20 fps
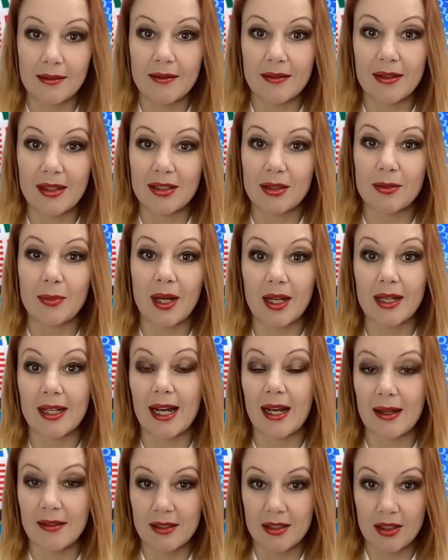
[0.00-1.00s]
the smart
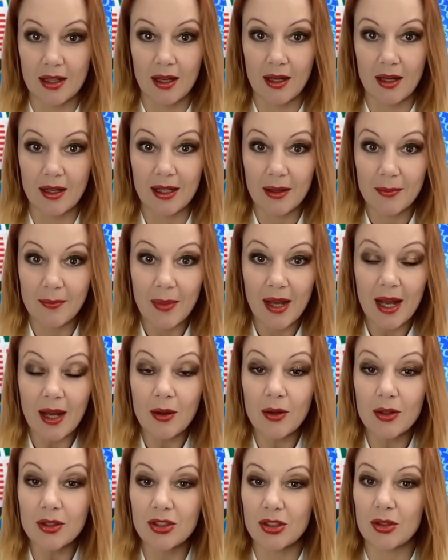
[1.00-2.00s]
avatar
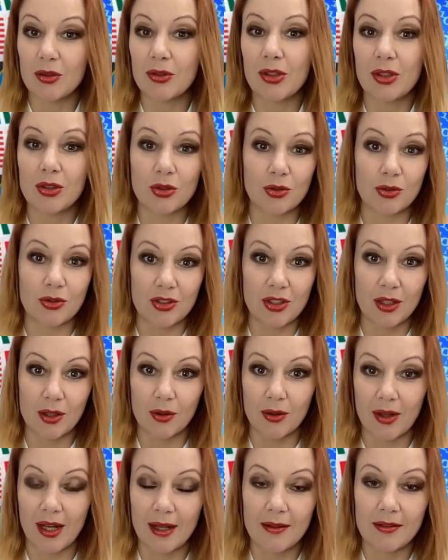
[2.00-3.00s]
empowers you to do
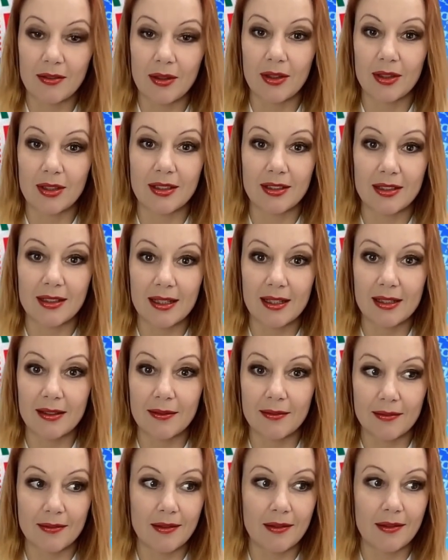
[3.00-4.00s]
so effortlessly.
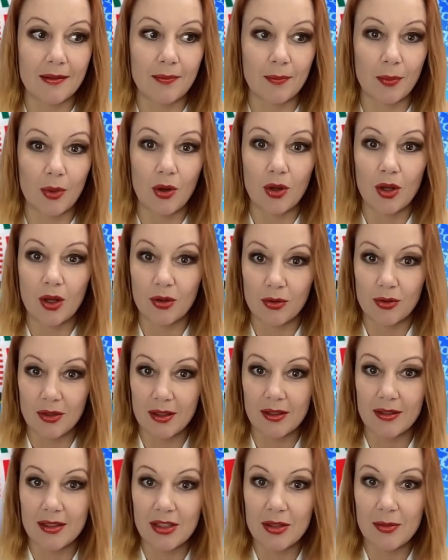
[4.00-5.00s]
Moreover,
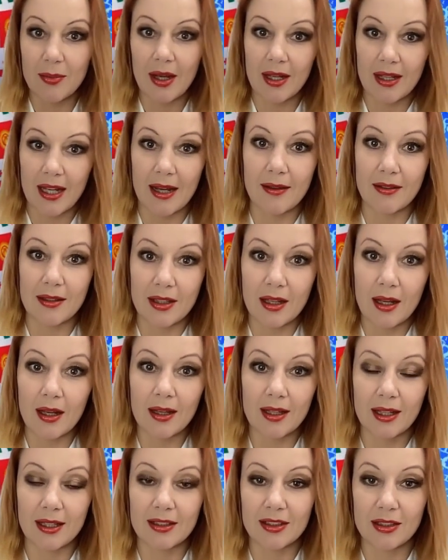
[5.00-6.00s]
the smart avatar
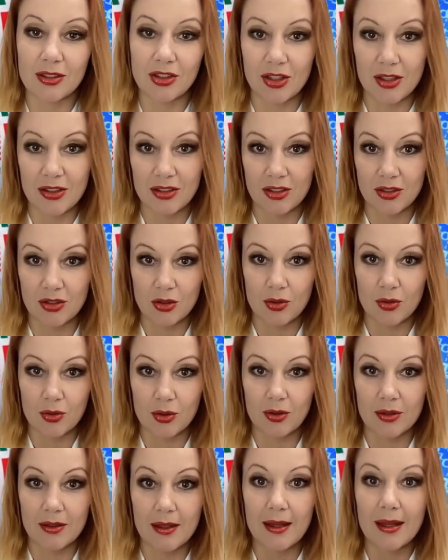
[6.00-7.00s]
isn't just a
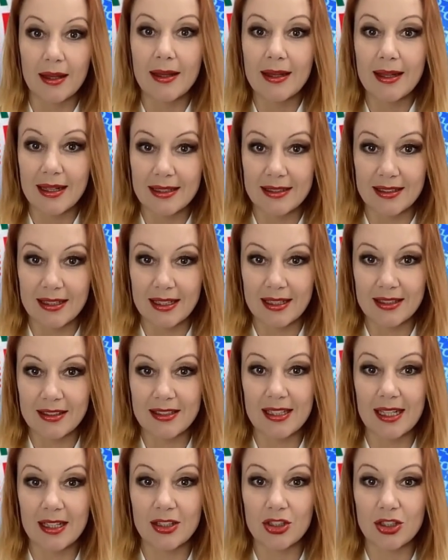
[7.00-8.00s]
tool, it's an
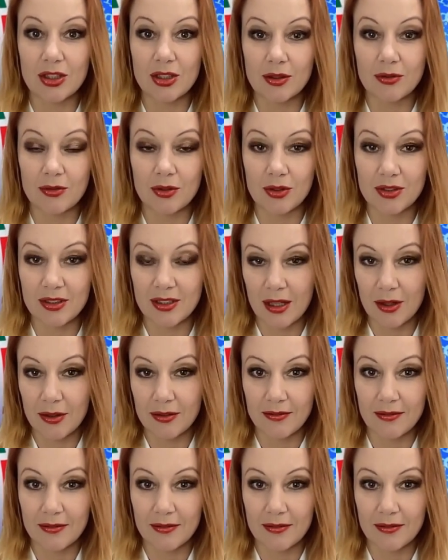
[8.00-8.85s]
extension of yourself.